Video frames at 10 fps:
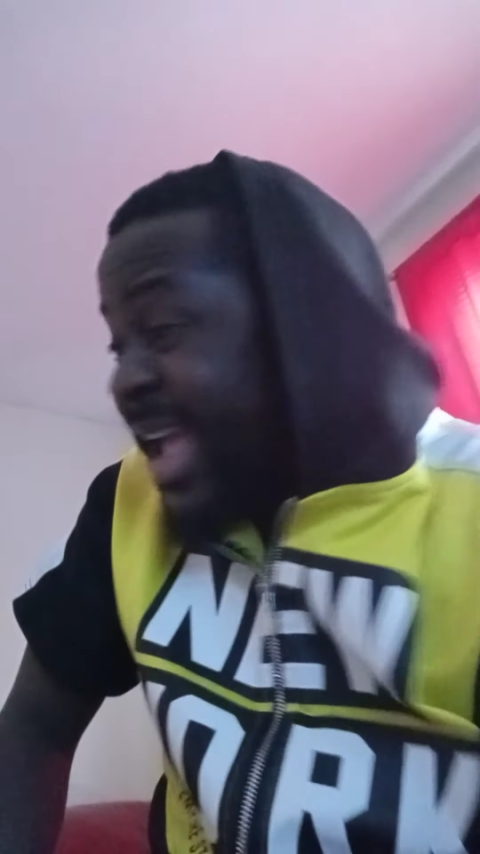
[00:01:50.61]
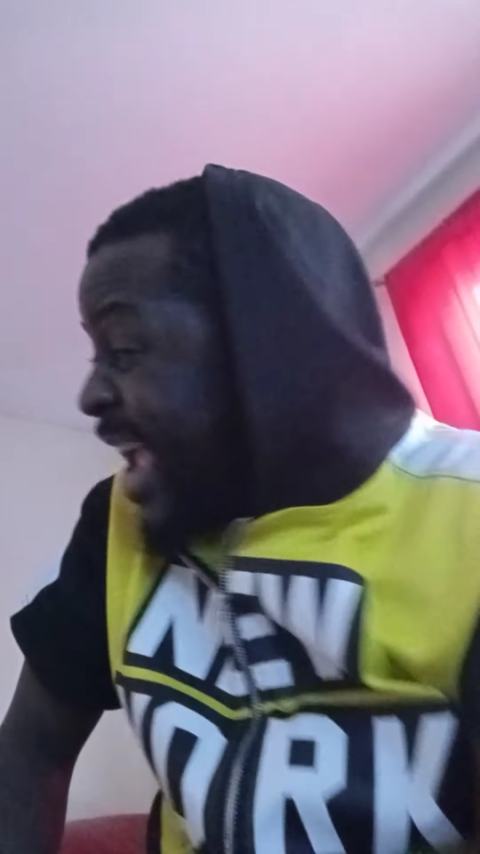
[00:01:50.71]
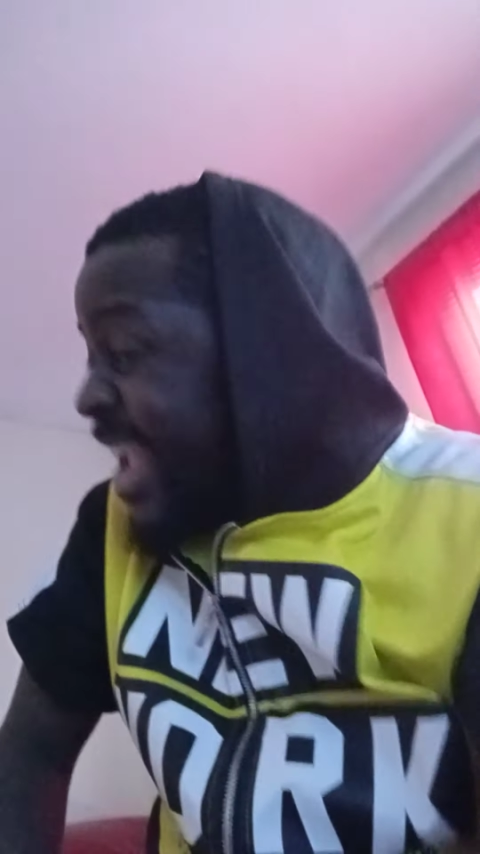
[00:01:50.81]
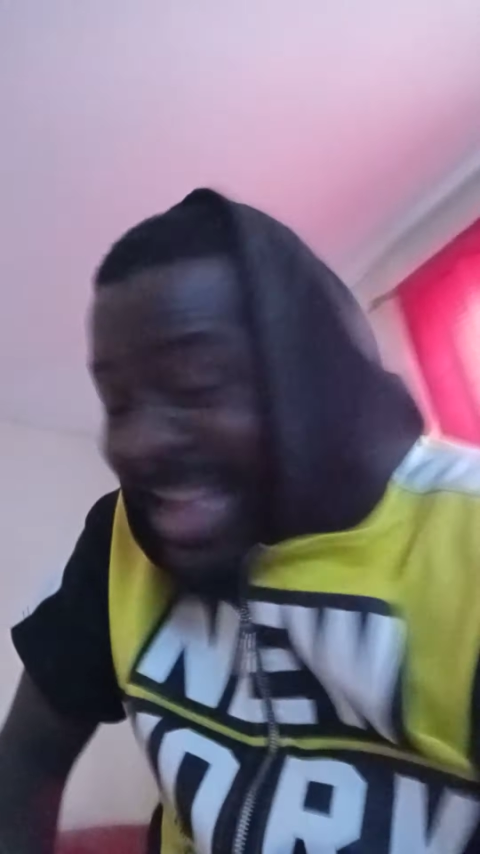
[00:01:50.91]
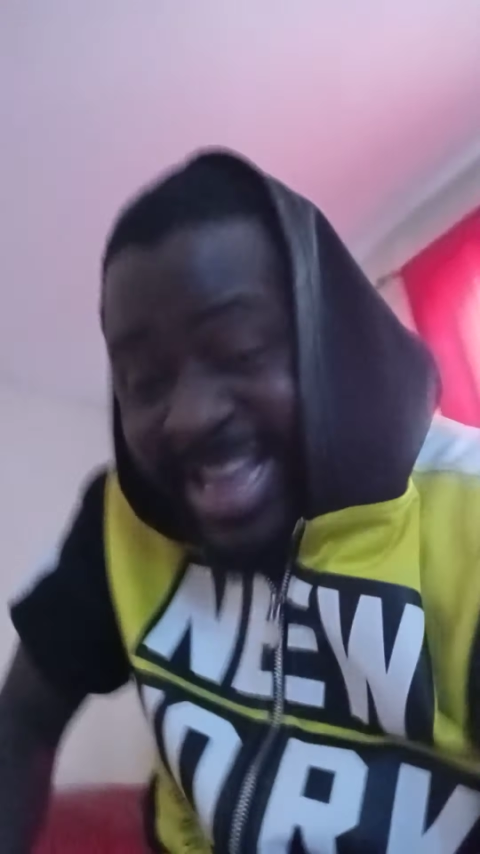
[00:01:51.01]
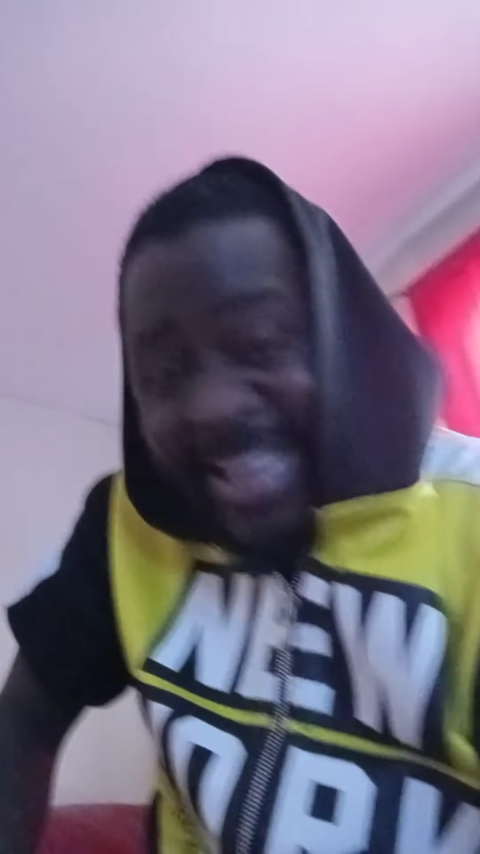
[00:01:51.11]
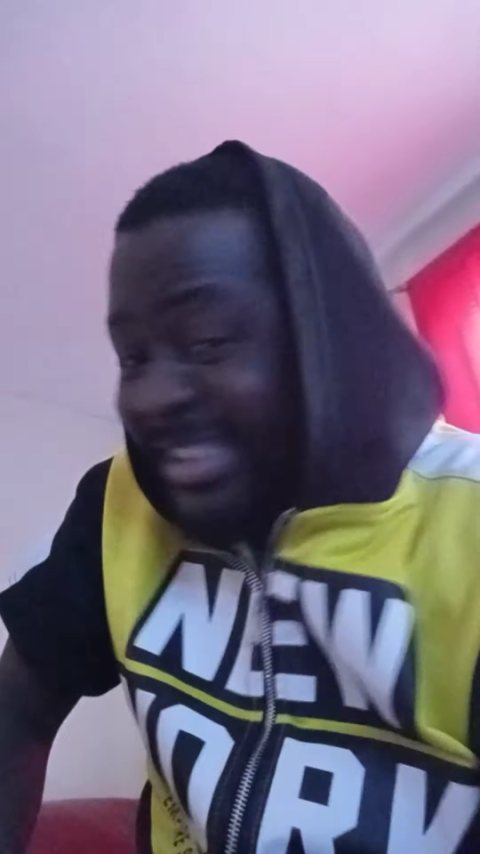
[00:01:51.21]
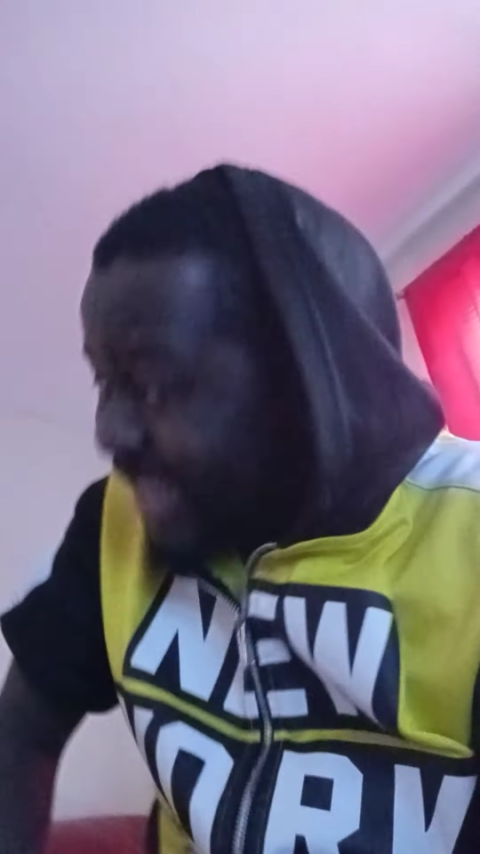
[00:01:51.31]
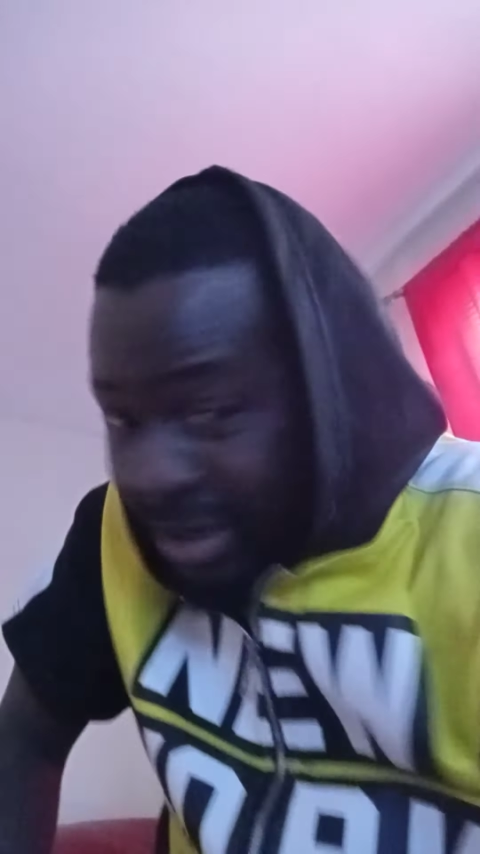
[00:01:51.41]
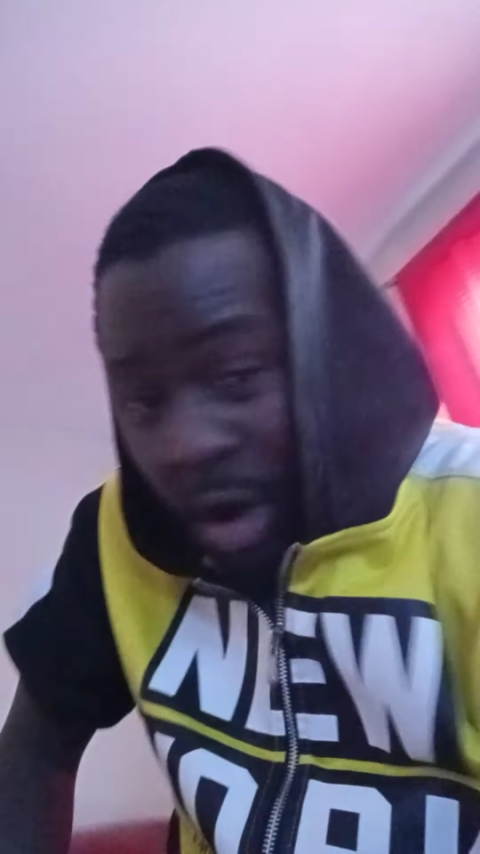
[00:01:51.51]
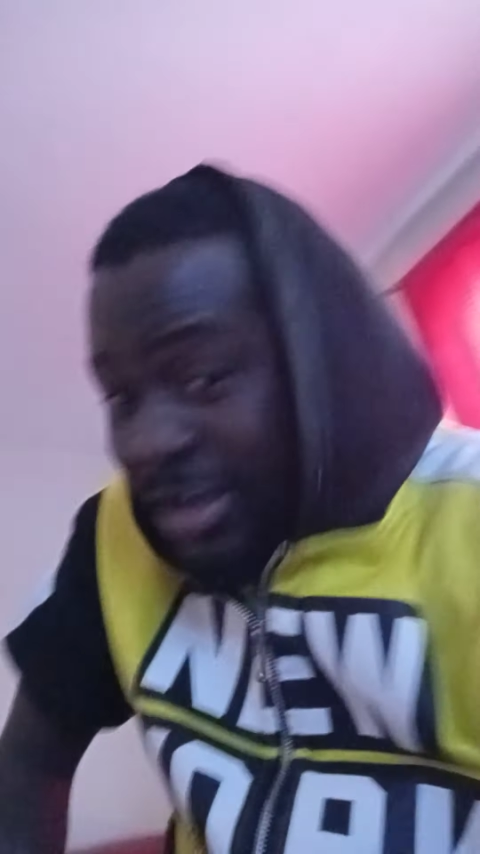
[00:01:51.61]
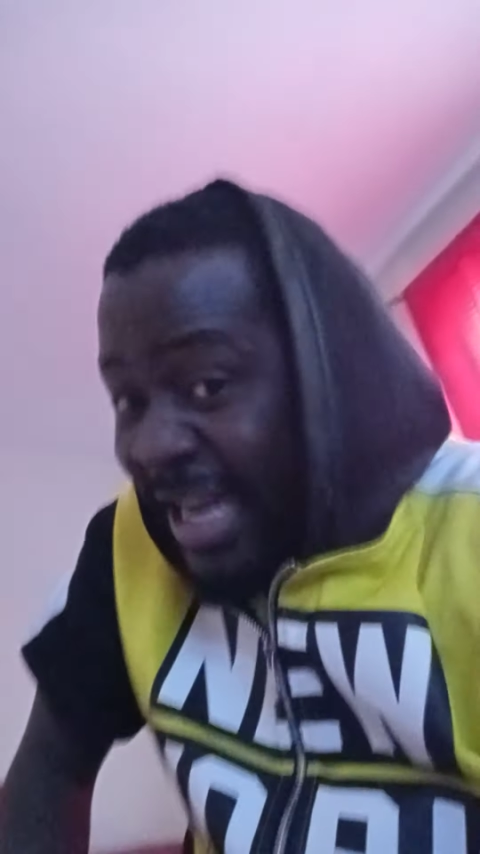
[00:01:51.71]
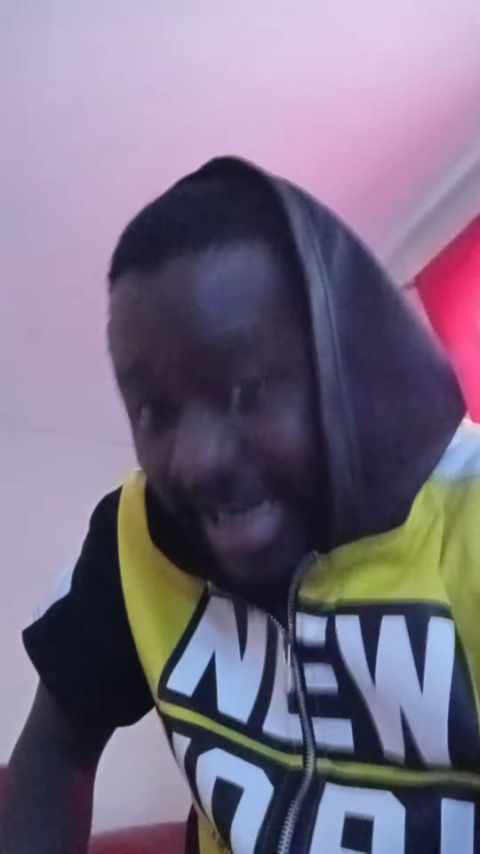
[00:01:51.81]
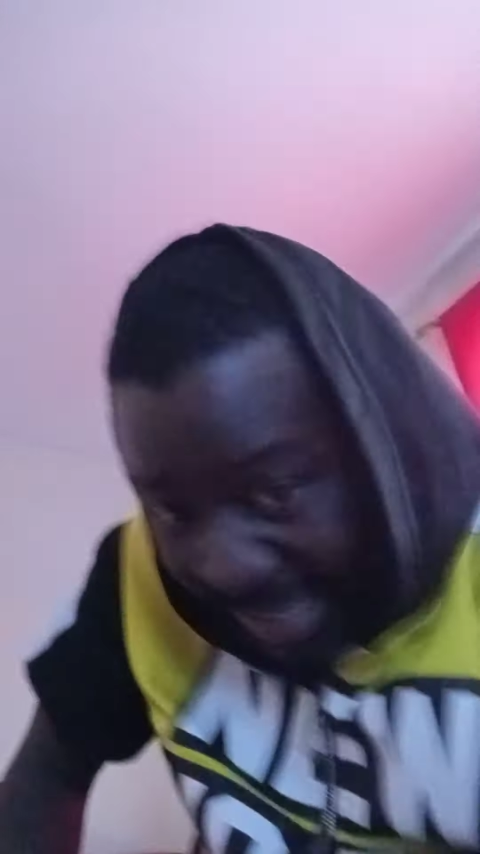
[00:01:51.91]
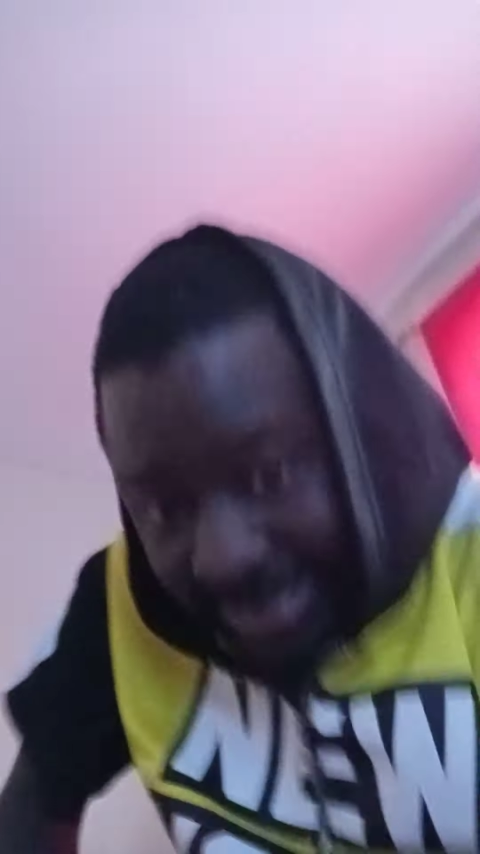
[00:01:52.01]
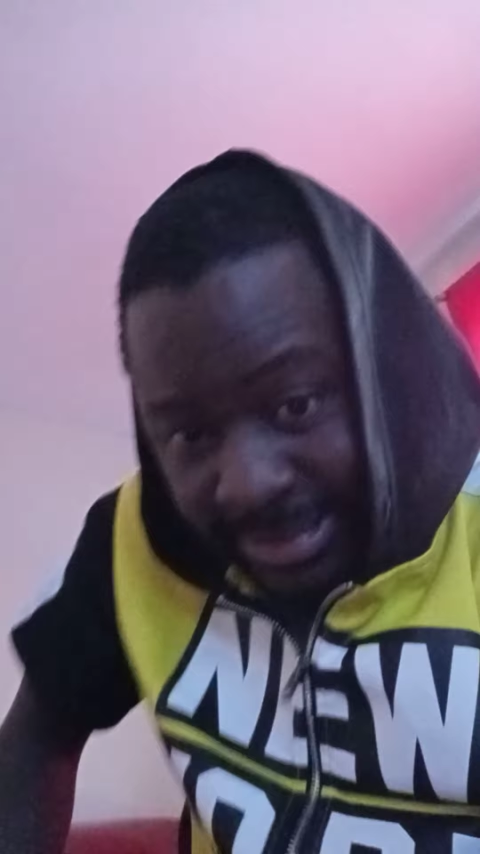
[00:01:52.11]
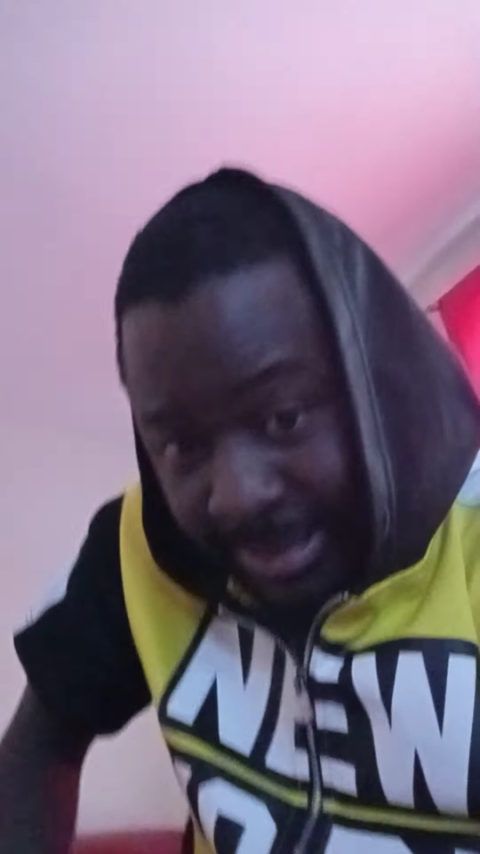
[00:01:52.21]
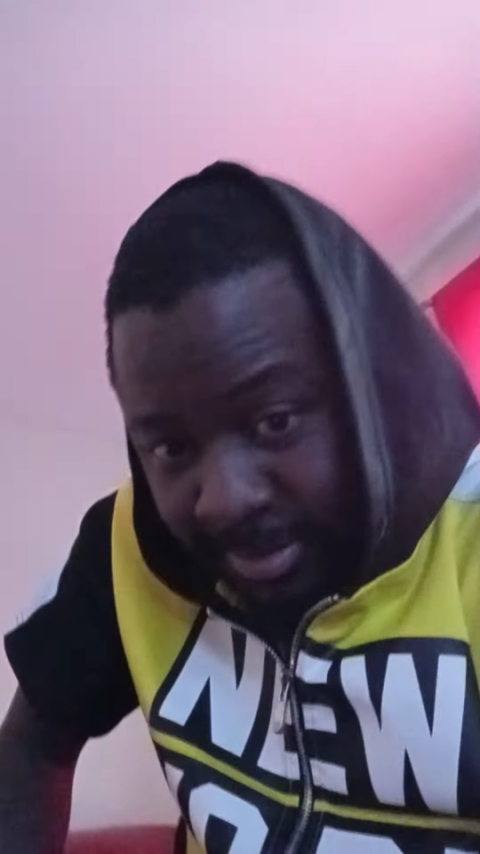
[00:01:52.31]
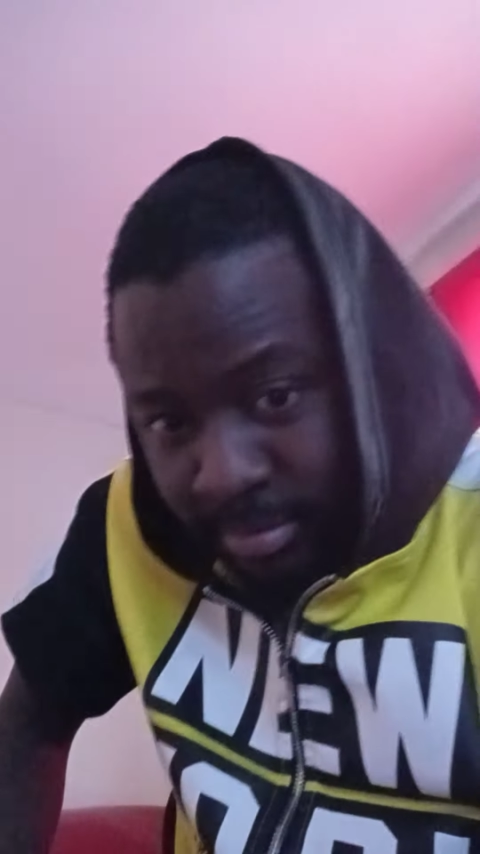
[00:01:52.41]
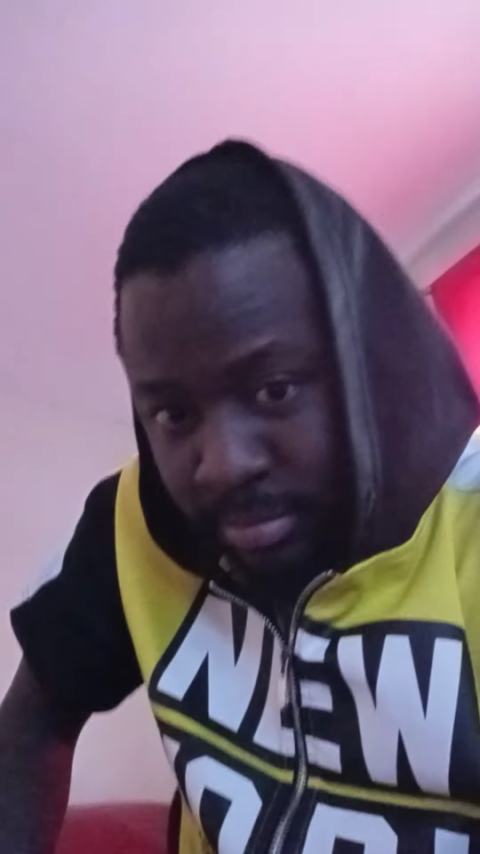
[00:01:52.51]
and he is on the list.